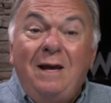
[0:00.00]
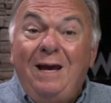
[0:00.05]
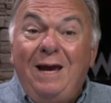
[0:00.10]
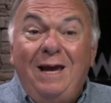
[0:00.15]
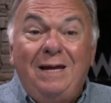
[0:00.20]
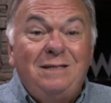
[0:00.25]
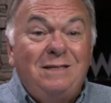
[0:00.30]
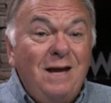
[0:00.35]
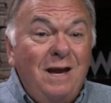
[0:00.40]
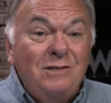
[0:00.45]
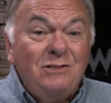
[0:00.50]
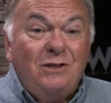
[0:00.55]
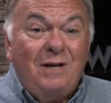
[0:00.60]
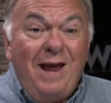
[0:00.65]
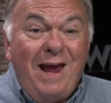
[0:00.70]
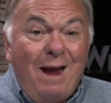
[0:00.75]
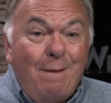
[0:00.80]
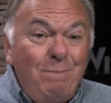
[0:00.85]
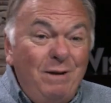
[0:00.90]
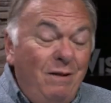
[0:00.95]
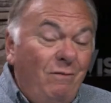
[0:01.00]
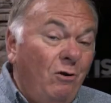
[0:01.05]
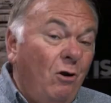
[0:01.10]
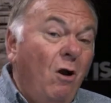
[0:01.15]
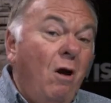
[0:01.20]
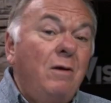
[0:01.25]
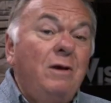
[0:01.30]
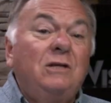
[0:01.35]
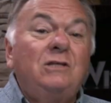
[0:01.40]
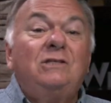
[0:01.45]
It doesn't happen and they're
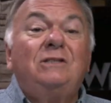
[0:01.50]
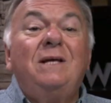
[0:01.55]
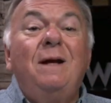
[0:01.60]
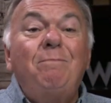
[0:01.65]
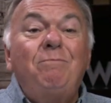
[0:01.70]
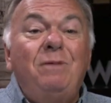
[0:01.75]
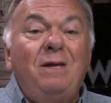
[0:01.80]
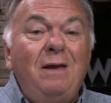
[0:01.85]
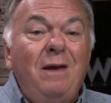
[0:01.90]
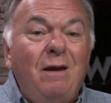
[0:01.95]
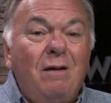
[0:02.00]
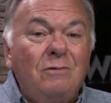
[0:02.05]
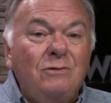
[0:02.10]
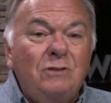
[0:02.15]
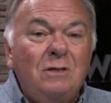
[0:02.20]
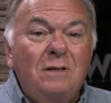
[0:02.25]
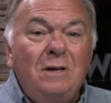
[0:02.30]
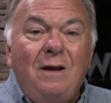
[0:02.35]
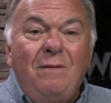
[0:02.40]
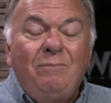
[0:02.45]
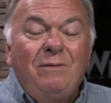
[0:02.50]
on to something else.